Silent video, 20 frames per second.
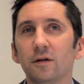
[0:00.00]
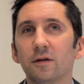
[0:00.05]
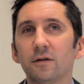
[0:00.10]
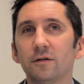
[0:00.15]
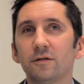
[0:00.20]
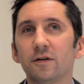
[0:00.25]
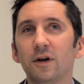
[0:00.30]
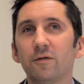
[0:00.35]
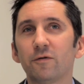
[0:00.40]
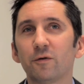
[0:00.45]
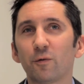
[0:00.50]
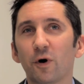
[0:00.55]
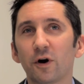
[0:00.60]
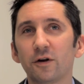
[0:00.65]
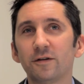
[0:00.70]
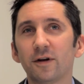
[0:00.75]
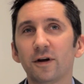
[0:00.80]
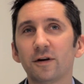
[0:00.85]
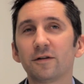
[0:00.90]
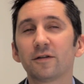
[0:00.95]
Stephen
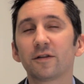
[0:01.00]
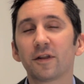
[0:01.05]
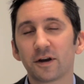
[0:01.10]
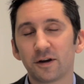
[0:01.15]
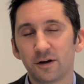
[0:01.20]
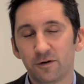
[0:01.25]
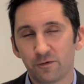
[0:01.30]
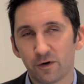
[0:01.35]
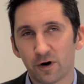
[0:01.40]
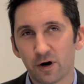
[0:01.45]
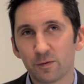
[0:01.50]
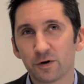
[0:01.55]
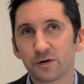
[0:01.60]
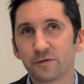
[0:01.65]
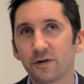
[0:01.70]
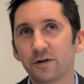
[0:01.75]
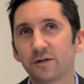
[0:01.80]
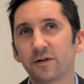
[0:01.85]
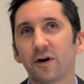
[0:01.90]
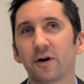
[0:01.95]
Whitehead, thank you very much
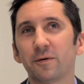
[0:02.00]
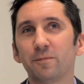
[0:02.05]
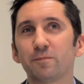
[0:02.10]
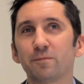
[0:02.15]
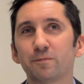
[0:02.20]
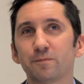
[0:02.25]
for your time.